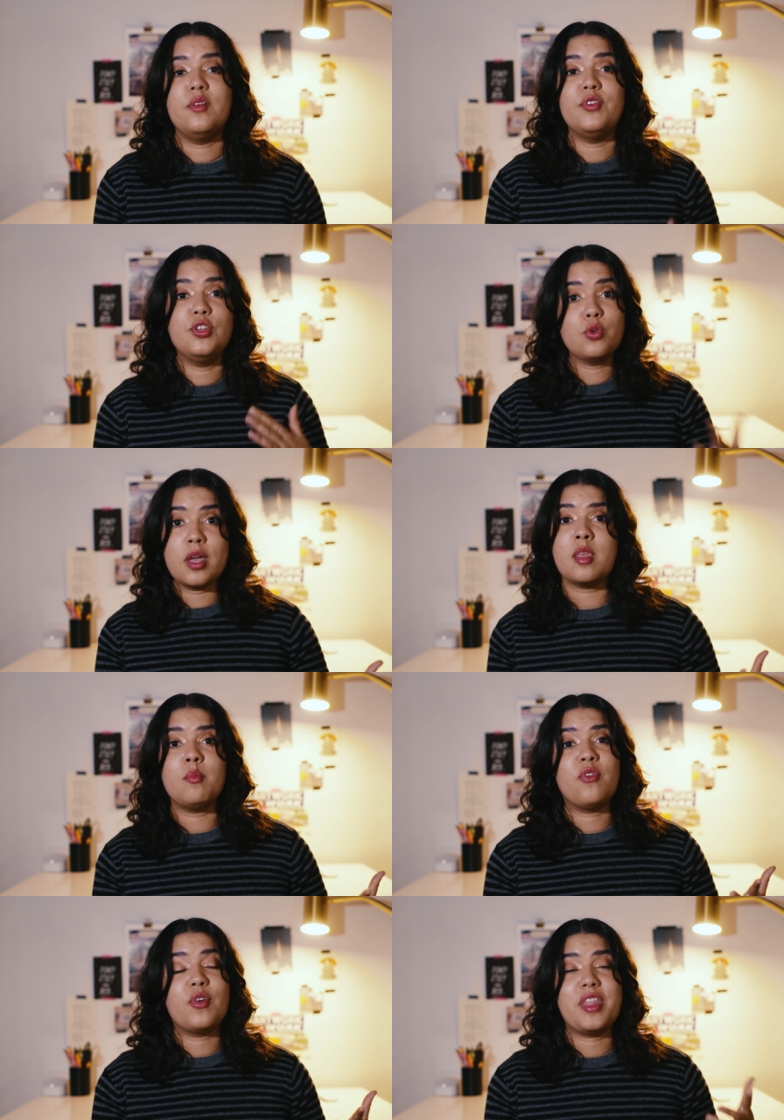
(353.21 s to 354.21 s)
If you join
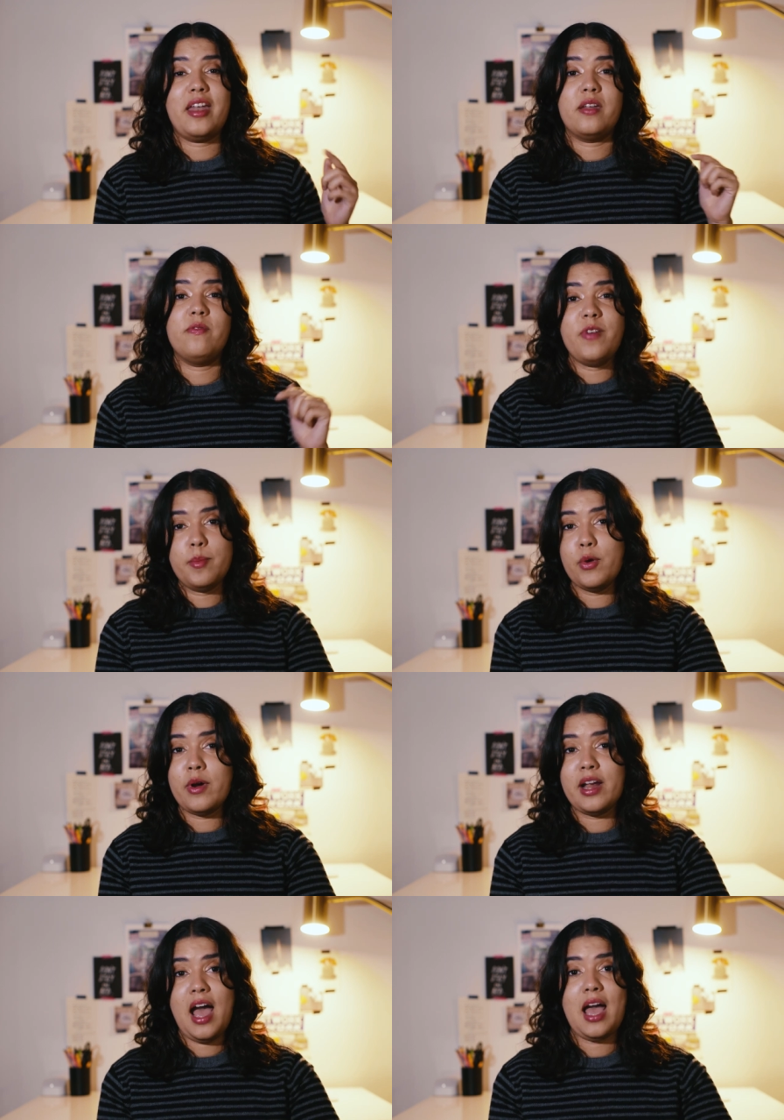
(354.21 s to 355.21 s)
them before the end of
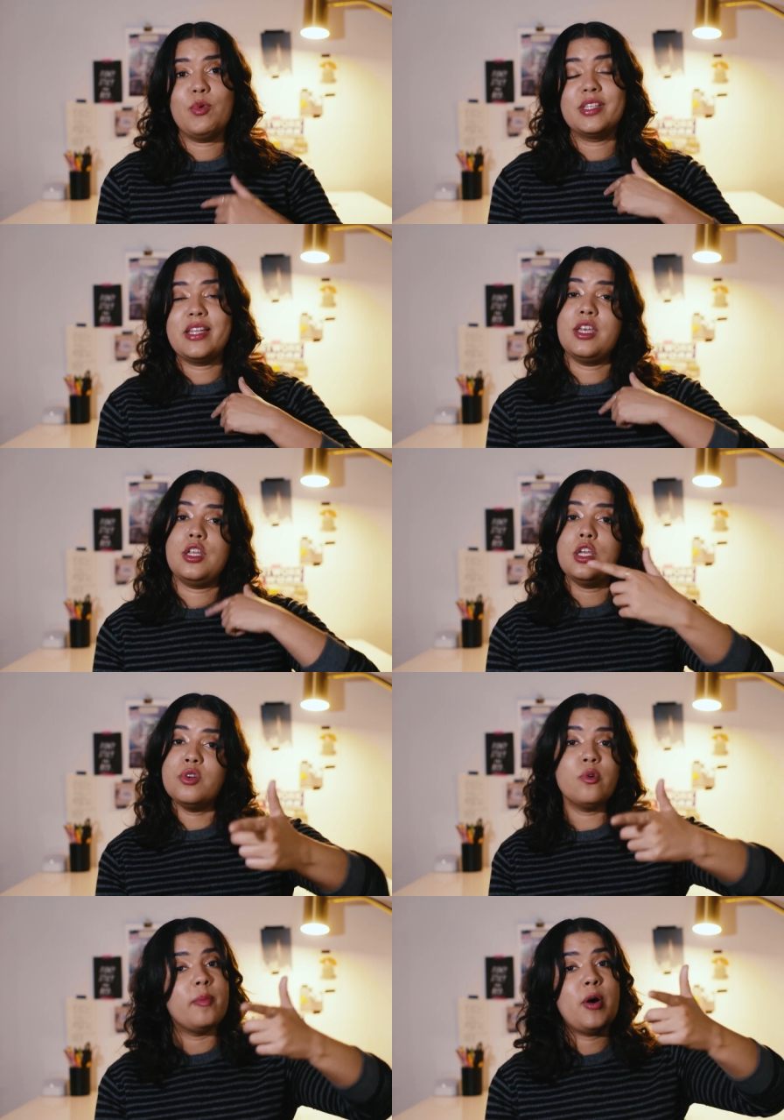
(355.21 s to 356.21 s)
February, I will send
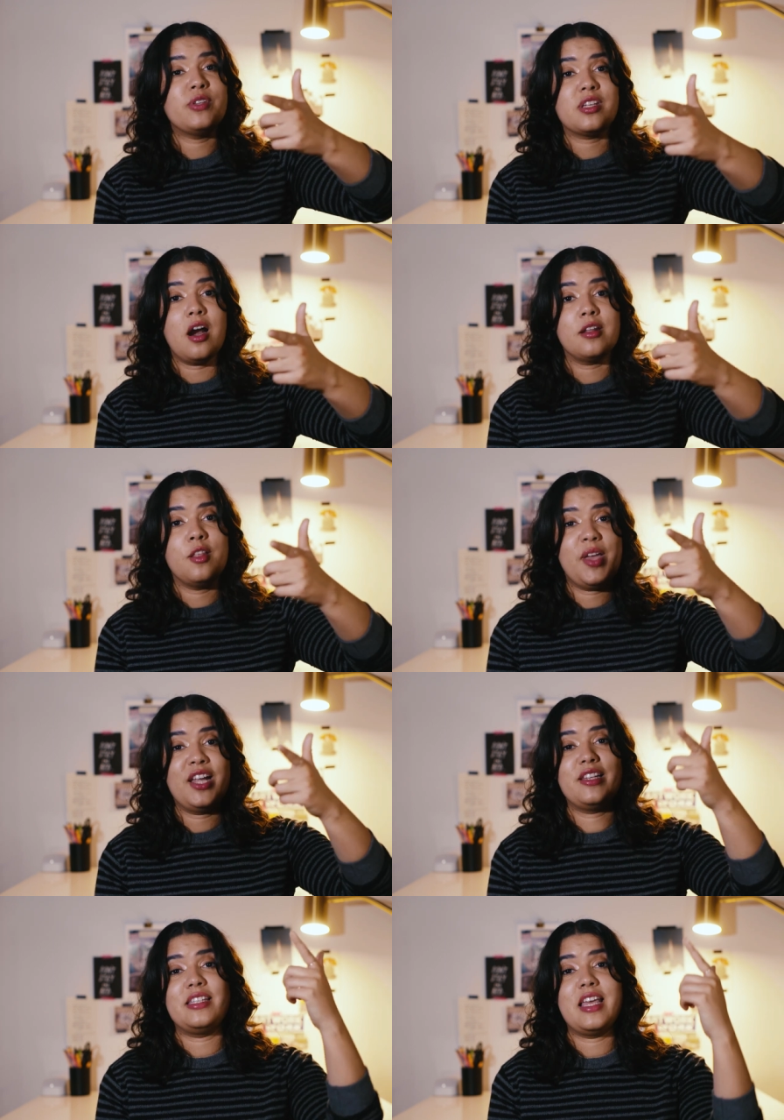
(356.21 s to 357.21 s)
you a postcard in the
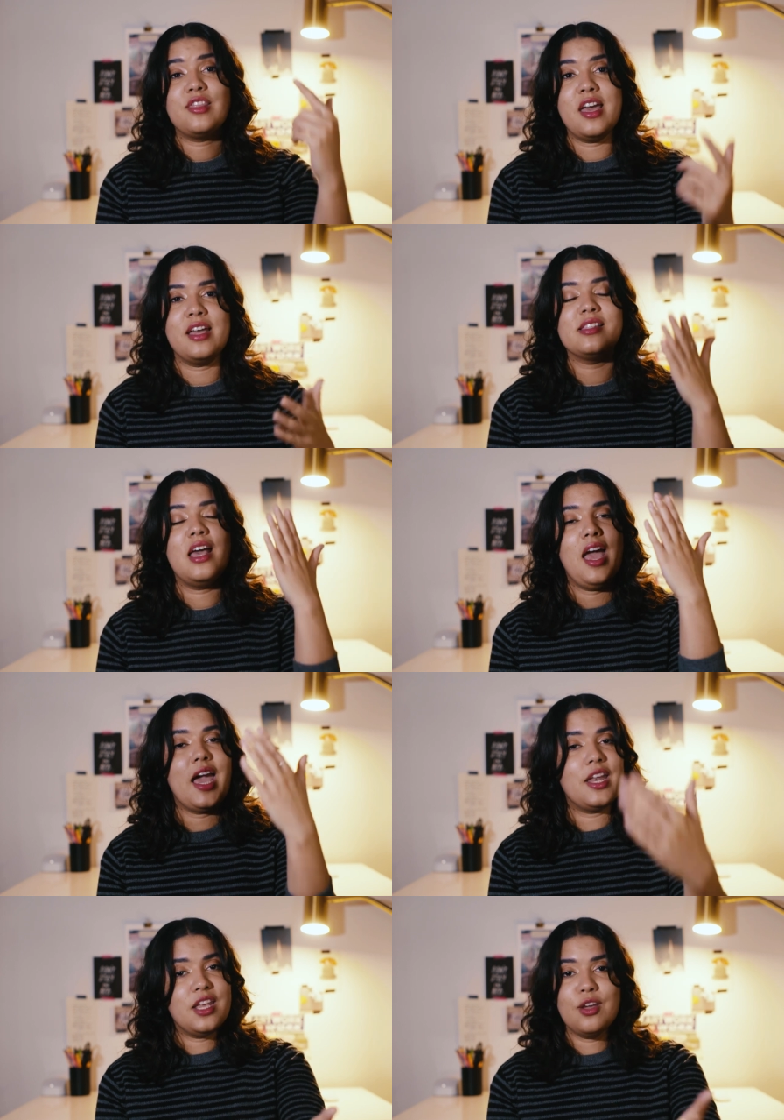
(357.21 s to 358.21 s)
mail to say thanks,
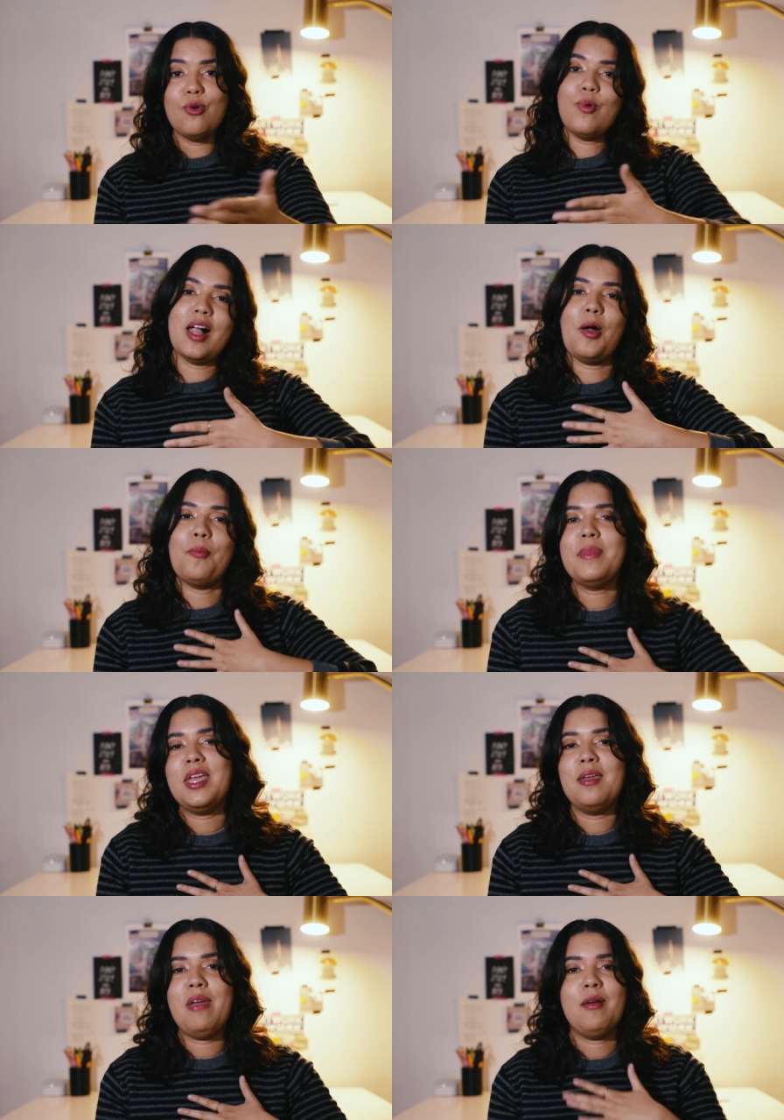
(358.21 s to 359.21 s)
and you will help
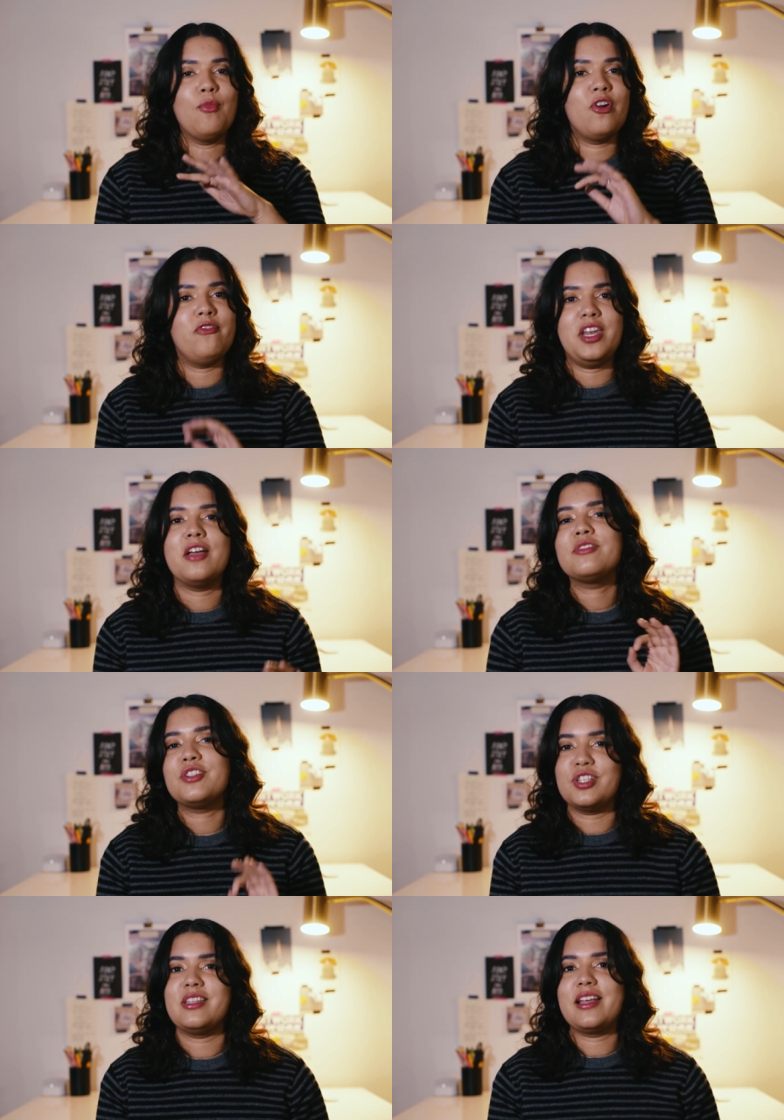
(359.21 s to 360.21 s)
me make more videos
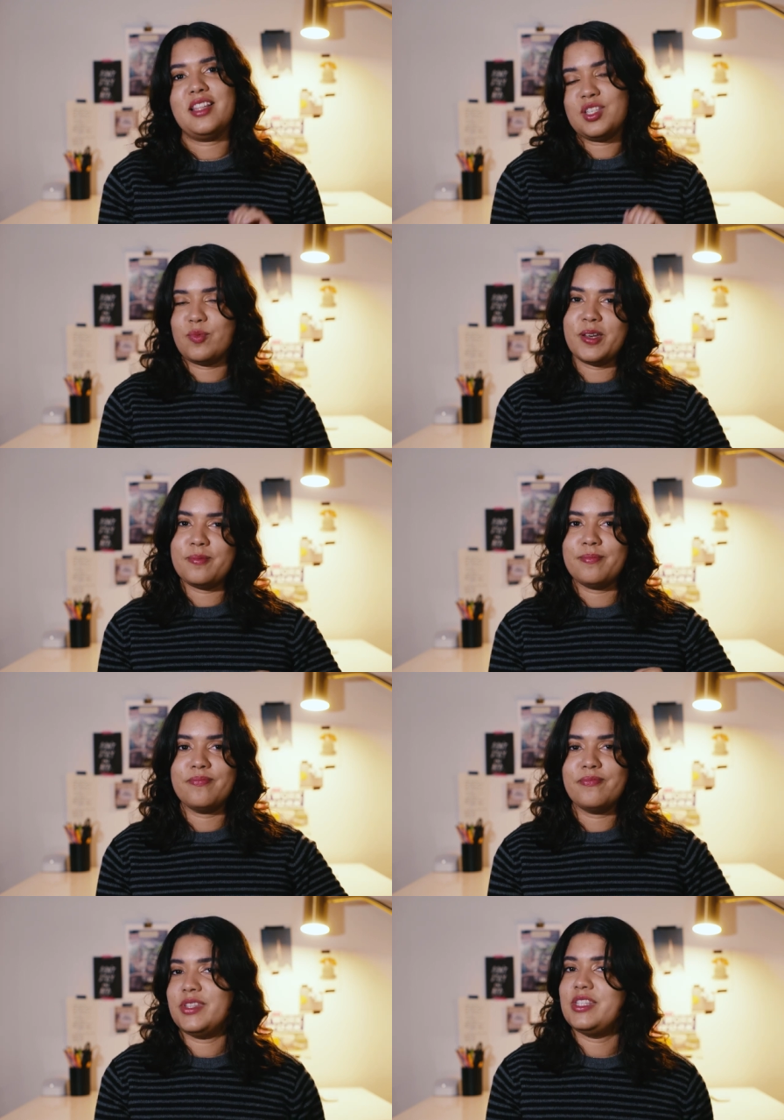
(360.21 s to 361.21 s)
just like this one.
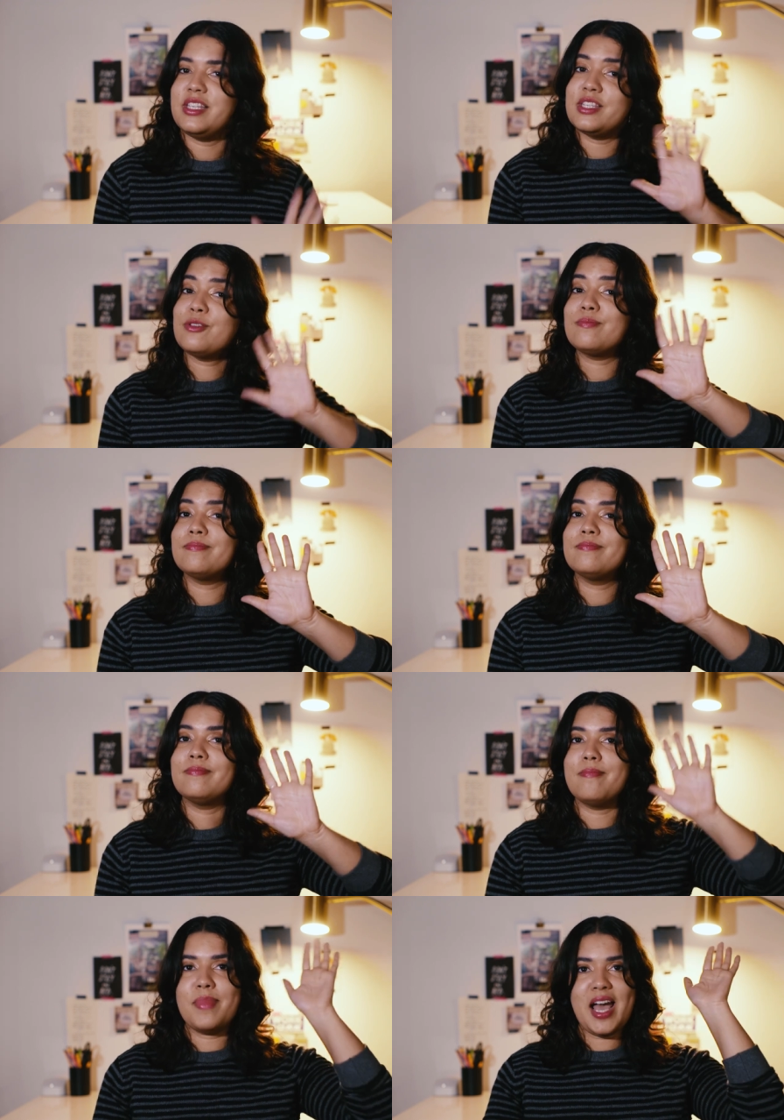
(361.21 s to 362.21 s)
See you soon.
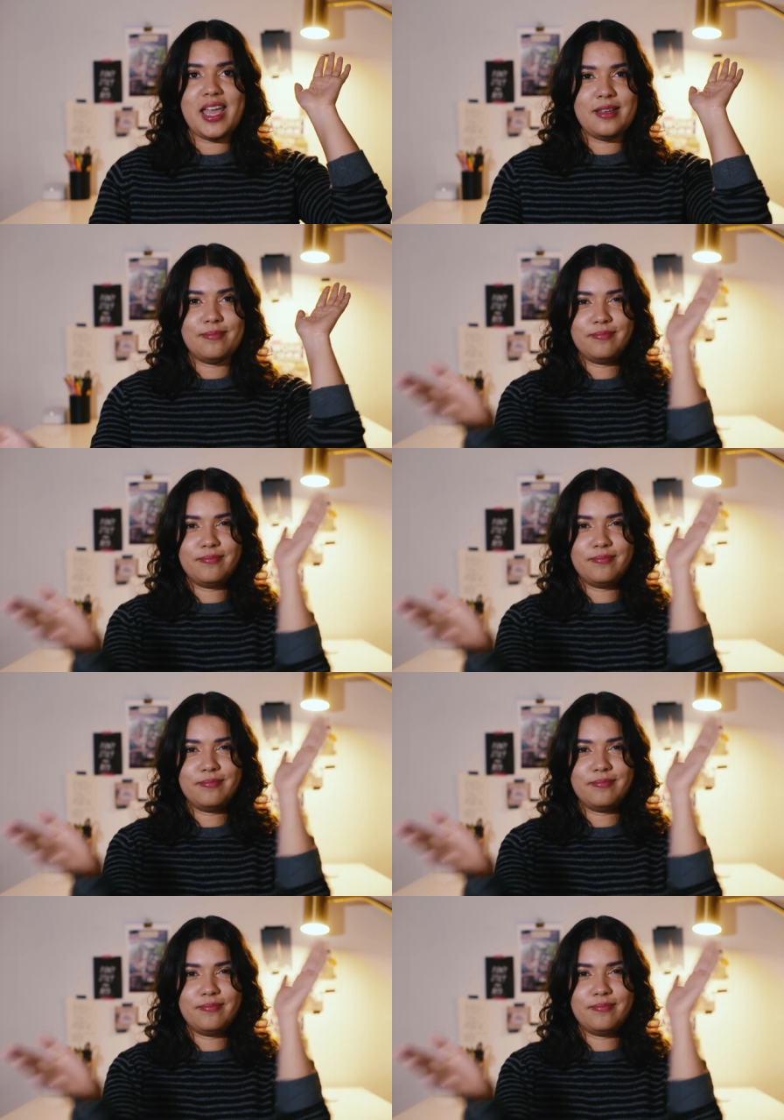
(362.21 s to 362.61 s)
Bye.